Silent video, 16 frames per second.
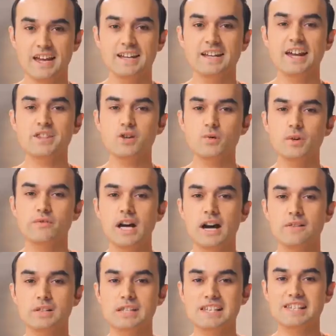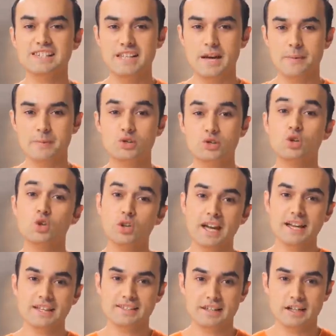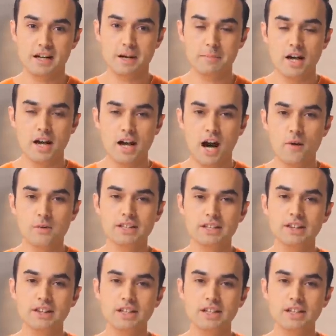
that we've covered the steps to get set up, I want to leave